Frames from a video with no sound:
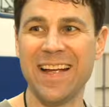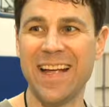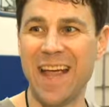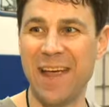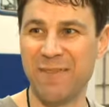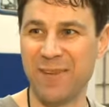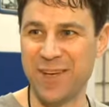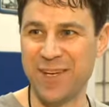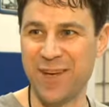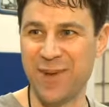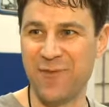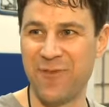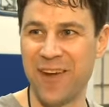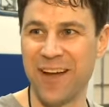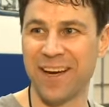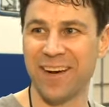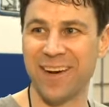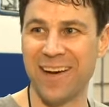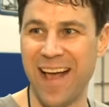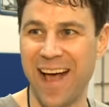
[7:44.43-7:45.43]
If you do
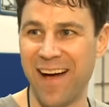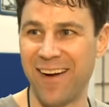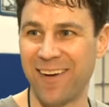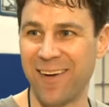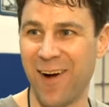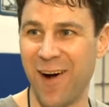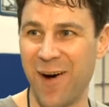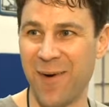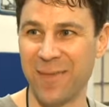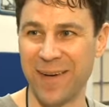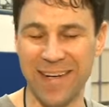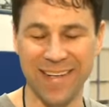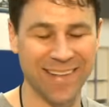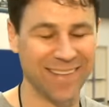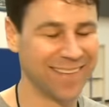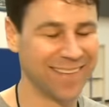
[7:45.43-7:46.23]
figure it out, call me.